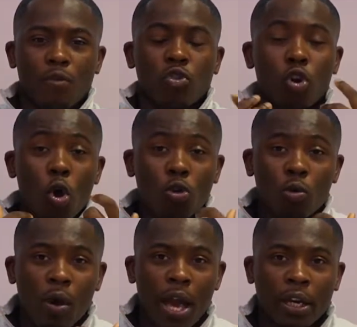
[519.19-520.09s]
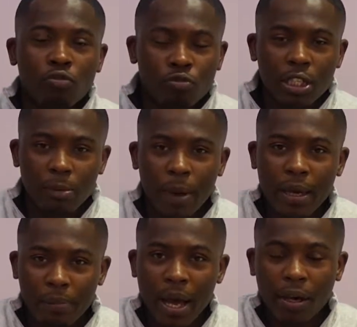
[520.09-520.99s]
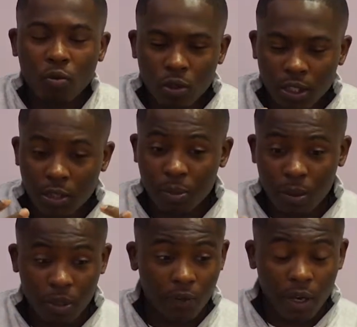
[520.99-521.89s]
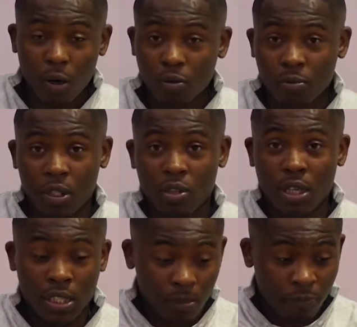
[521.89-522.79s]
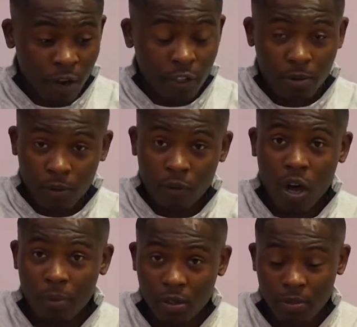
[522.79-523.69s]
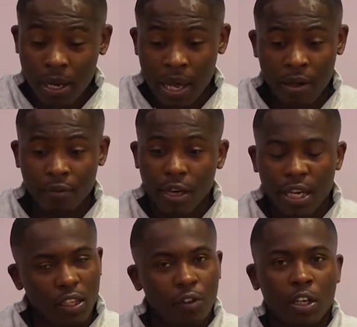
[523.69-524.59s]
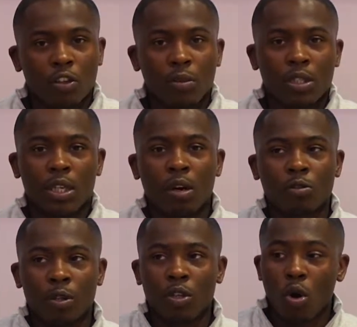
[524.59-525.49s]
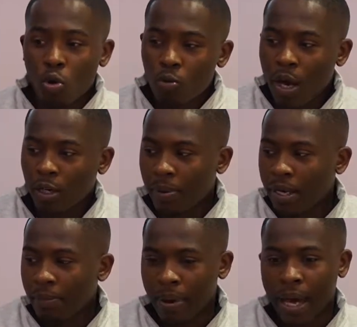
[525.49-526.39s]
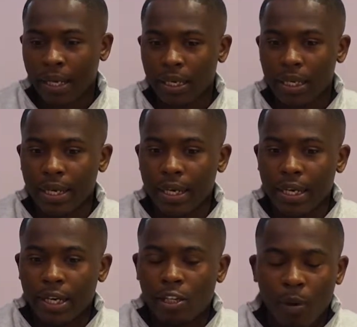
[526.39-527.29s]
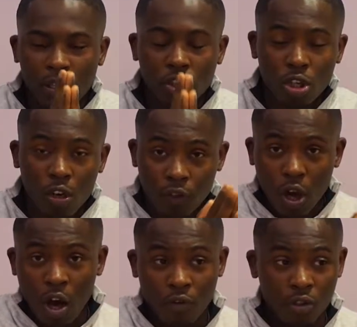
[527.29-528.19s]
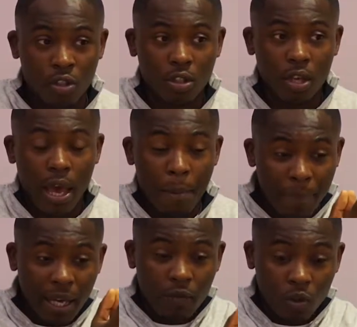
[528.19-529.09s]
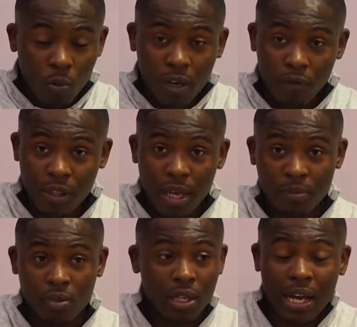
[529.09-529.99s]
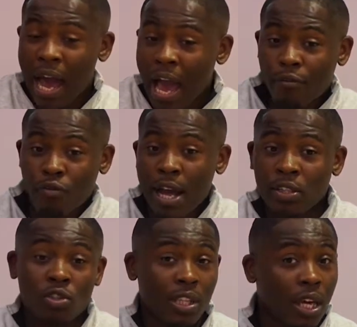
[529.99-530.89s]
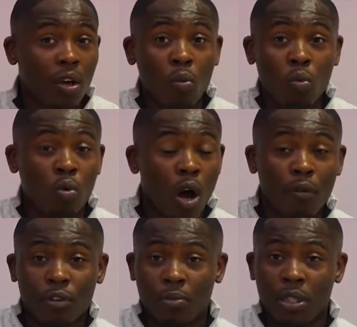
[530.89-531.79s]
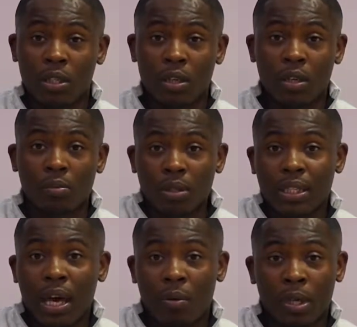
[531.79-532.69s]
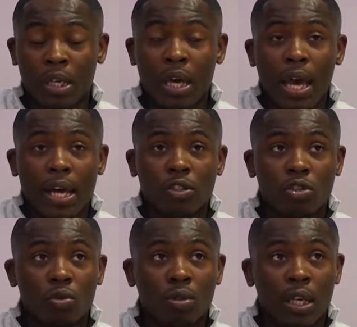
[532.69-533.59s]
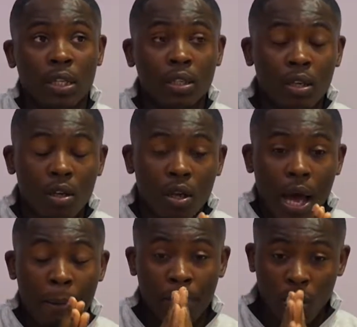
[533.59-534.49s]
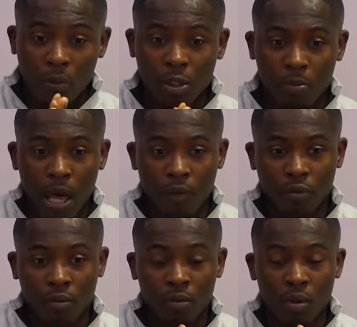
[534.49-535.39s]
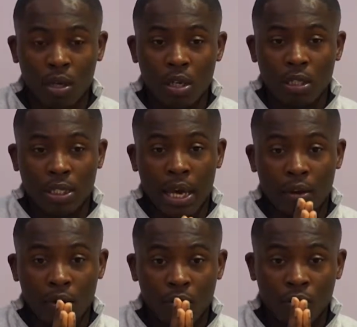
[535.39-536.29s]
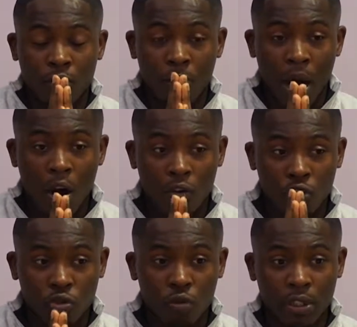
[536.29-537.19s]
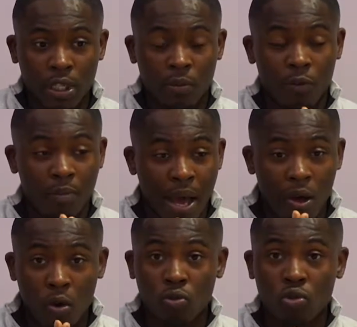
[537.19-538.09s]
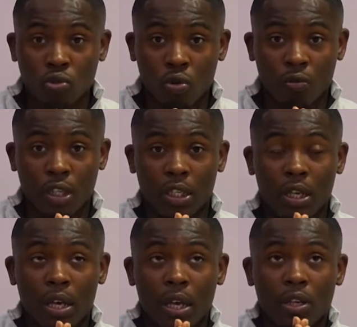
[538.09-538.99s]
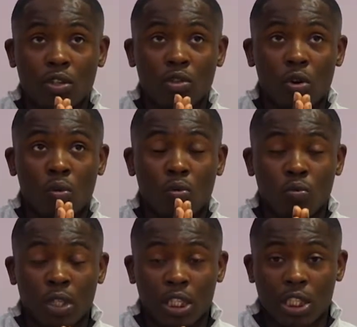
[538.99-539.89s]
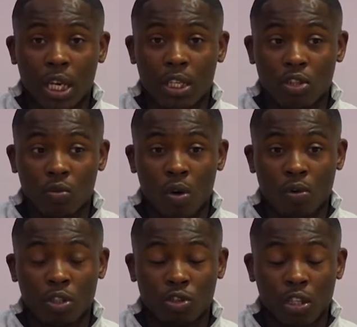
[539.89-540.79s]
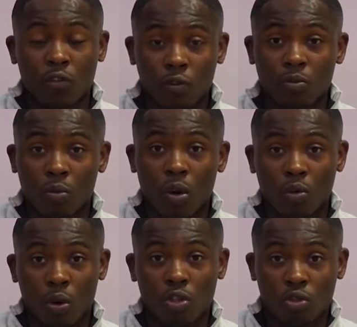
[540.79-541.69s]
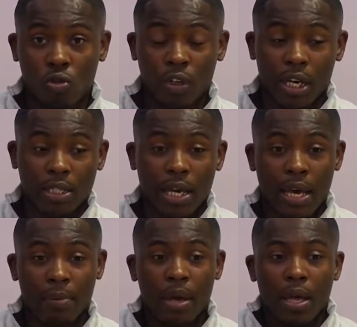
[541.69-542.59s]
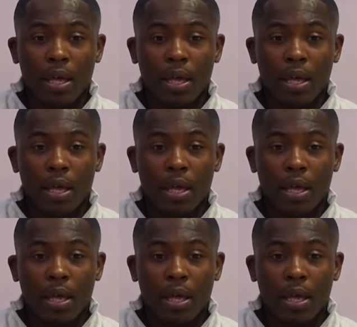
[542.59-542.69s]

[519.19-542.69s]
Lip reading: So the only way I could really pay back all of these people that have helped me, so I said various people have come into my life in different increments and helped me, and the only way I could pay them back is by serving others and paving the way for them. So like, I've ran so they can walk comfortably, put it that way. And so then I built up this platform so that through the power of storytelling, with my own story, you know, we can change the world and transform the world one story at a time.